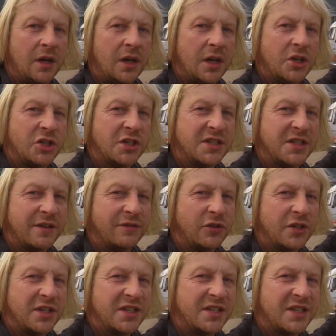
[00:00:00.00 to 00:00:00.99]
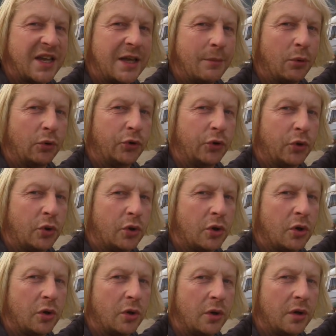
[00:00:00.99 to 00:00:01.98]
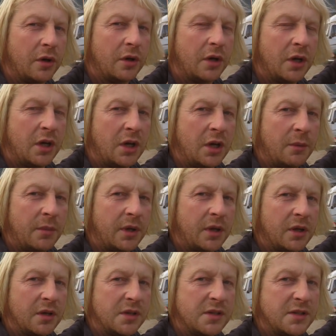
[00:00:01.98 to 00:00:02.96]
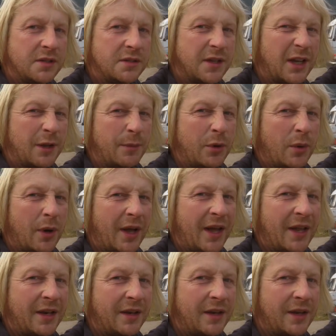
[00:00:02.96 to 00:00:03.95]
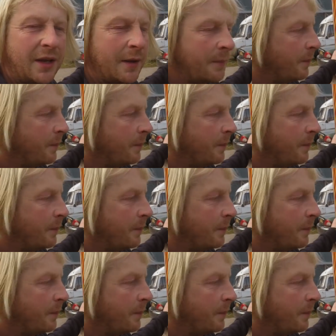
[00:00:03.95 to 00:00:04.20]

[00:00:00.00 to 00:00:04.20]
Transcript: As you can see, I've done a stable door because that can be quite handy.